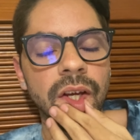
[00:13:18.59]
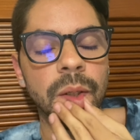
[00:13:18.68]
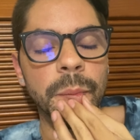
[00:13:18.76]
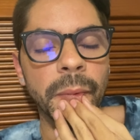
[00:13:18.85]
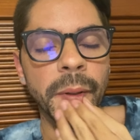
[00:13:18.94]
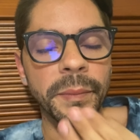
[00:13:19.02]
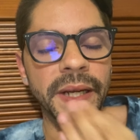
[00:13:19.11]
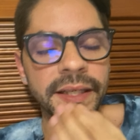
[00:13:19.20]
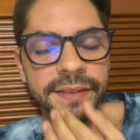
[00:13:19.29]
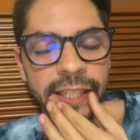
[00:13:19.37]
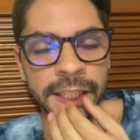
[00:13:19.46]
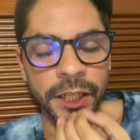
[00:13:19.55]
my
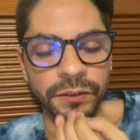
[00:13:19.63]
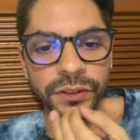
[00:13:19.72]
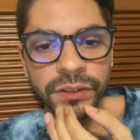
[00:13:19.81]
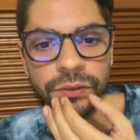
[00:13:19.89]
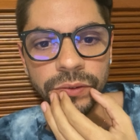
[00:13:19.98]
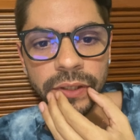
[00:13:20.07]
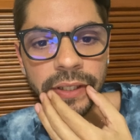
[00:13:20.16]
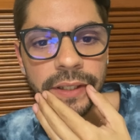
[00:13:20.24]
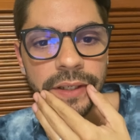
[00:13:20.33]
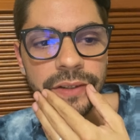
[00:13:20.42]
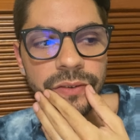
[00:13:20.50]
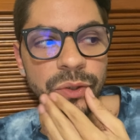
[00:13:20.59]
meds, I never
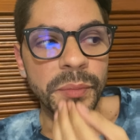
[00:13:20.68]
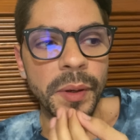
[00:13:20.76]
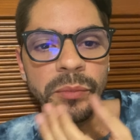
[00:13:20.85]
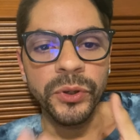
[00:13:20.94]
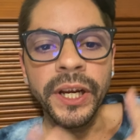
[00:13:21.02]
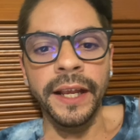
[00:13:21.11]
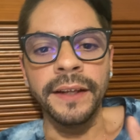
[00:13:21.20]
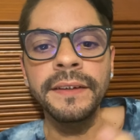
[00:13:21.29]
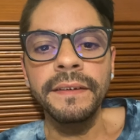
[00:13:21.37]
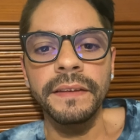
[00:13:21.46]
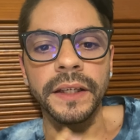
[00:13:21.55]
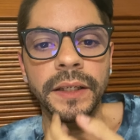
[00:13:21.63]
remember
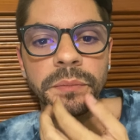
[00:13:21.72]
anything.